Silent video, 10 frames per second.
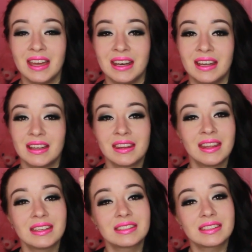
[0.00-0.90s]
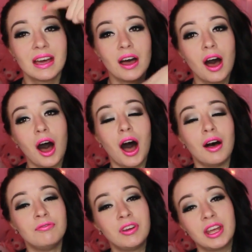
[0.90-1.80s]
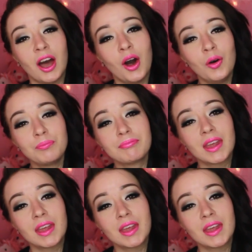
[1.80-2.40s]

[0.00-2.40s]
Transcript: in this uh, video,